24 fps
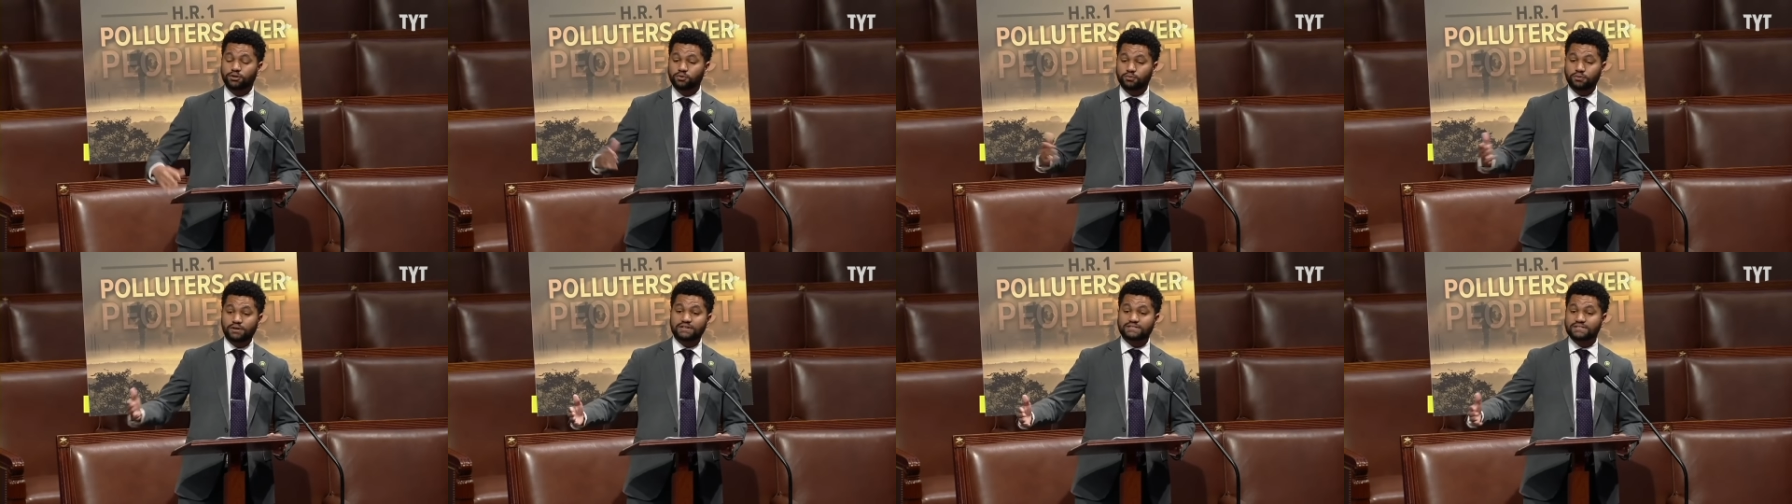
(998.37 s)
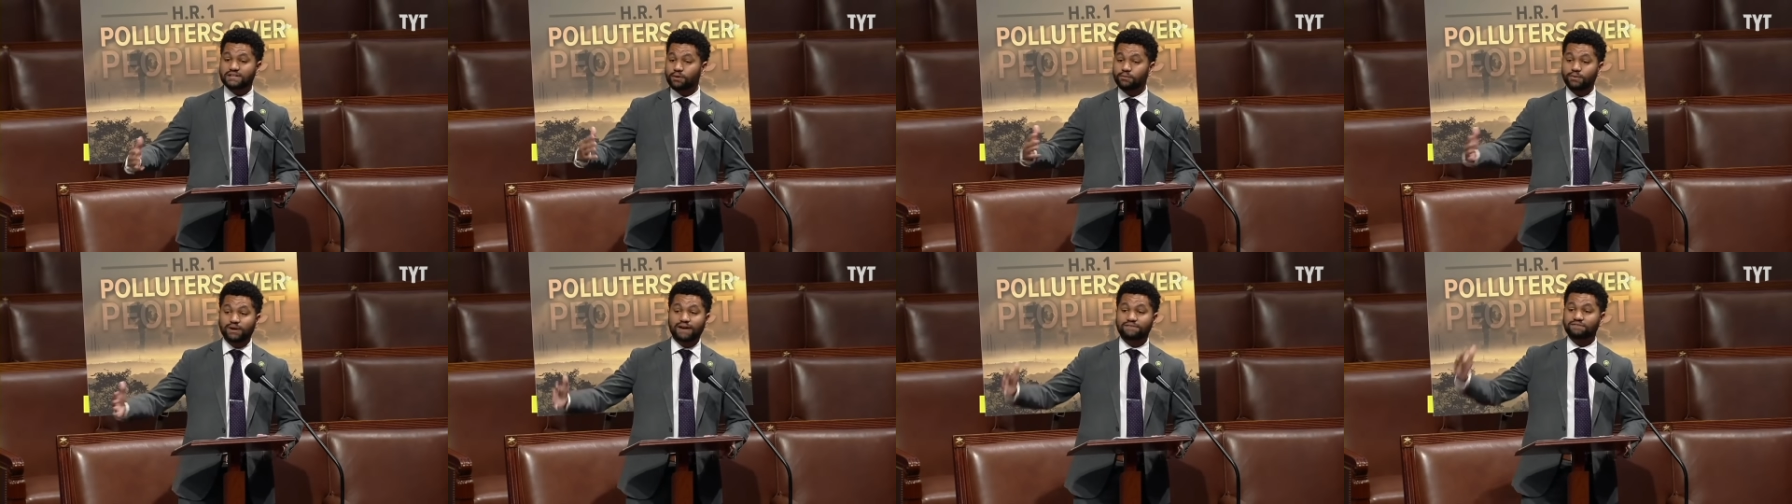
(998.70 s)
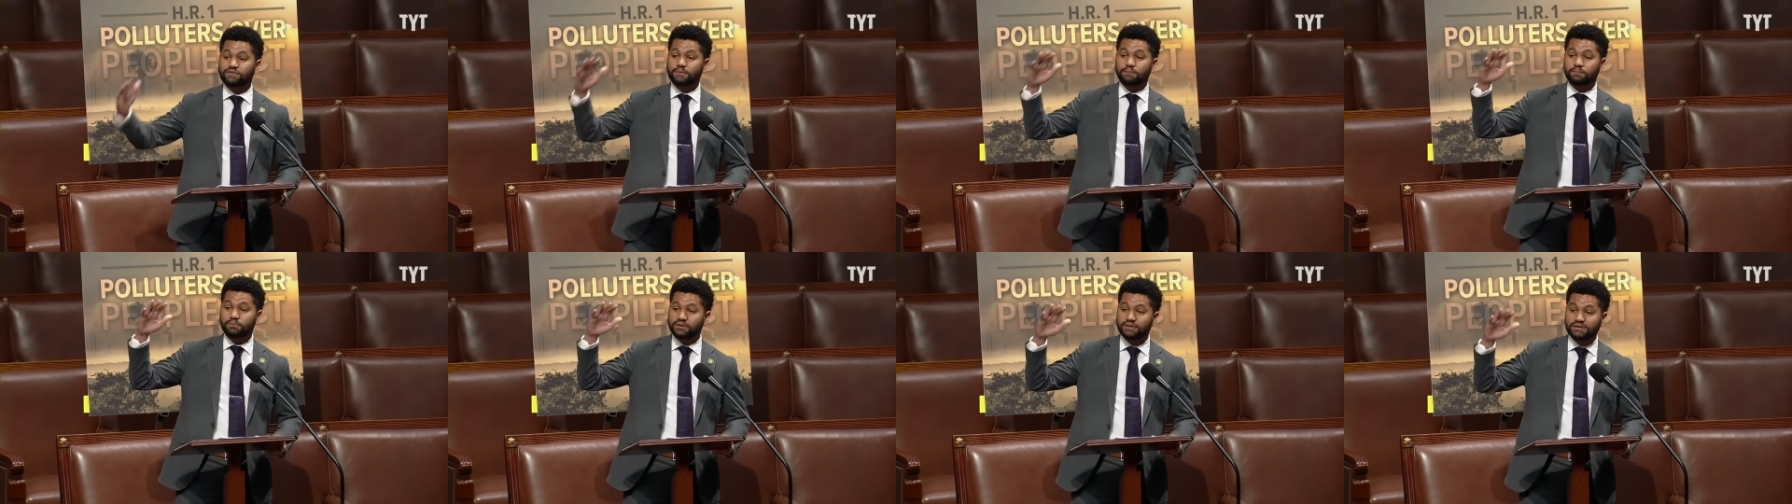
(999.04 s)
agrees that we
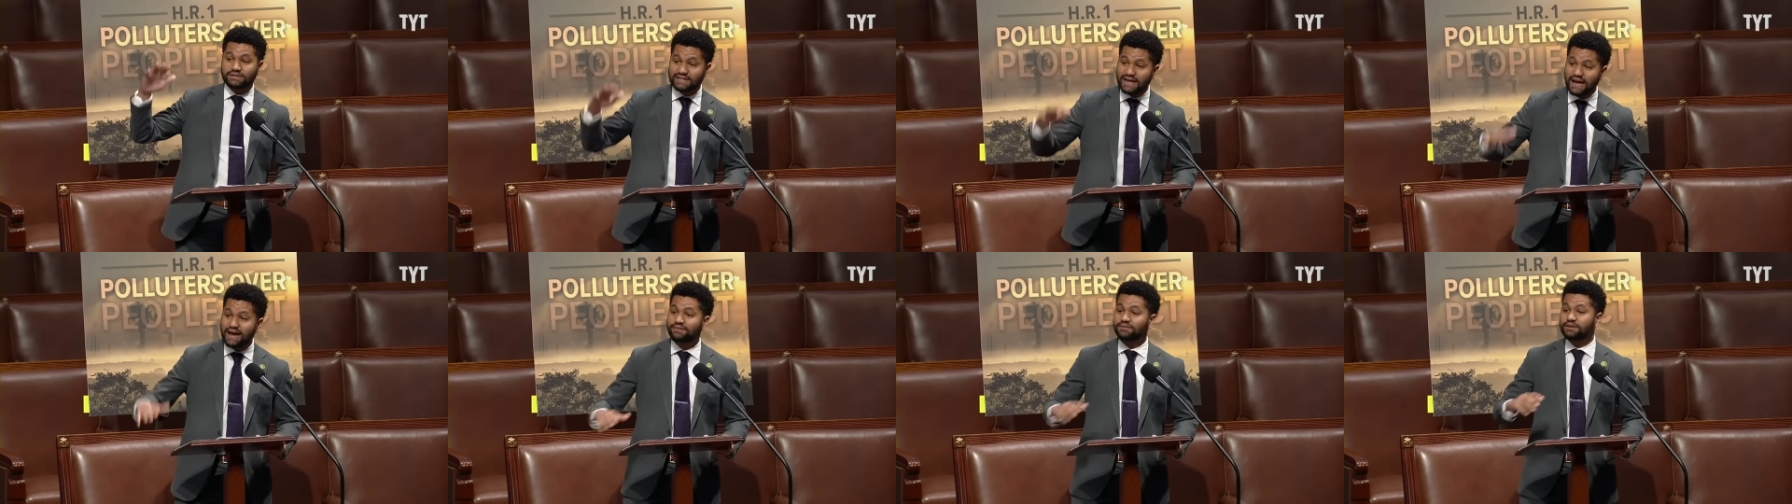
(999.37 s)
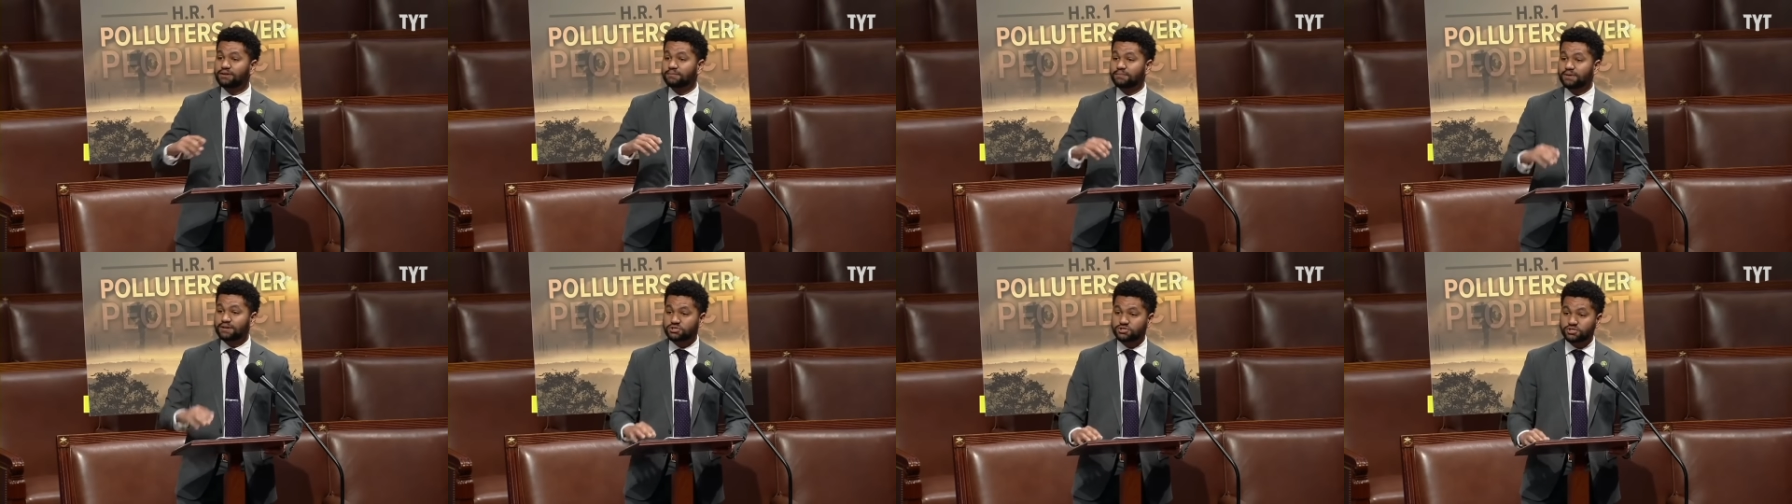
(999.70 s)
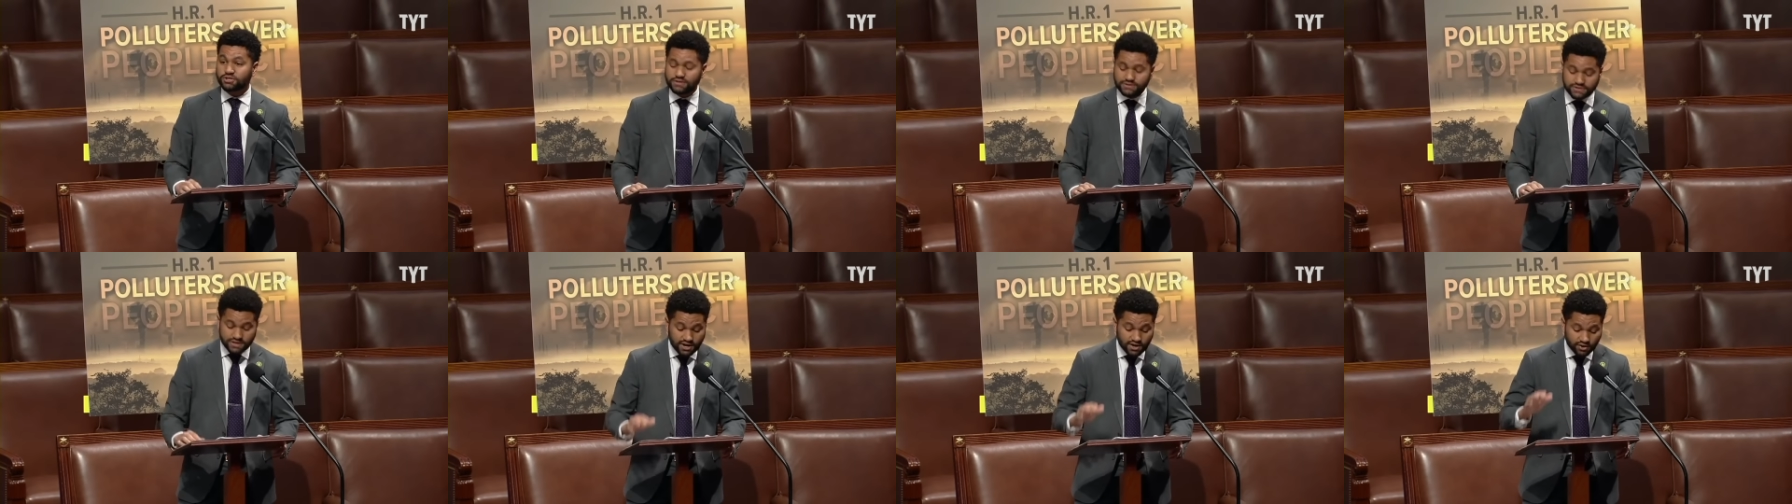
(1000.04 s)
have to bring down
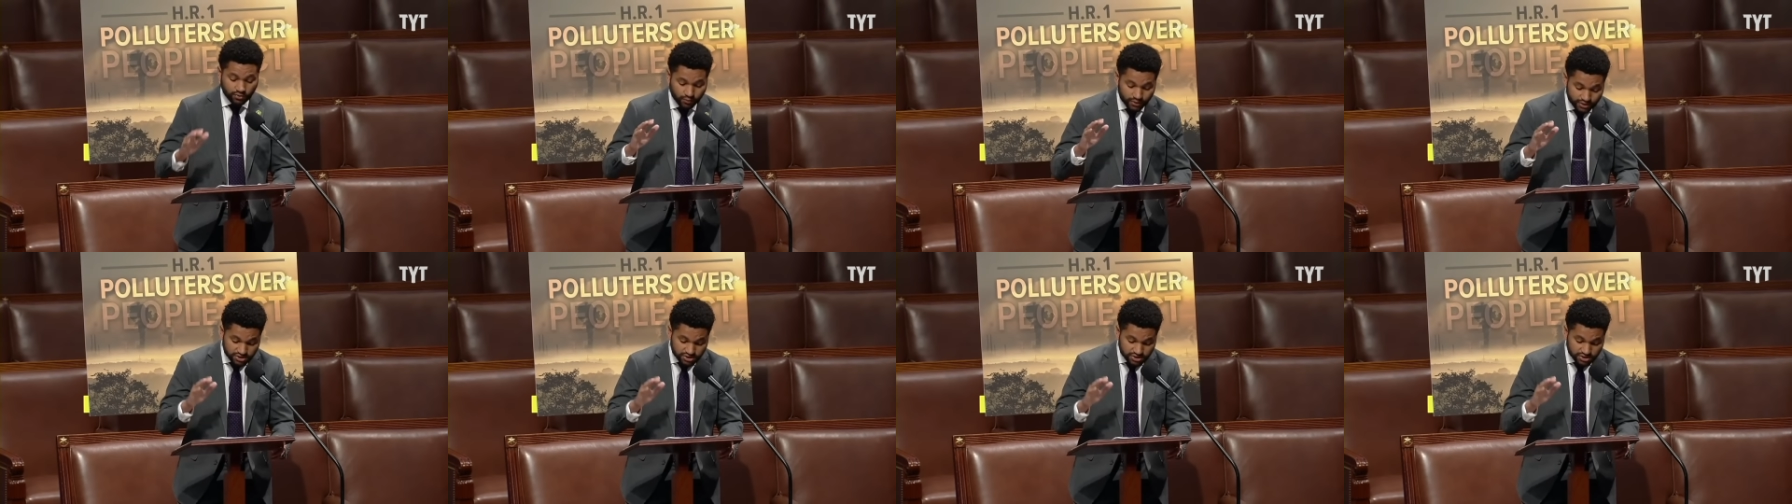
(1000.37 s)
emissions,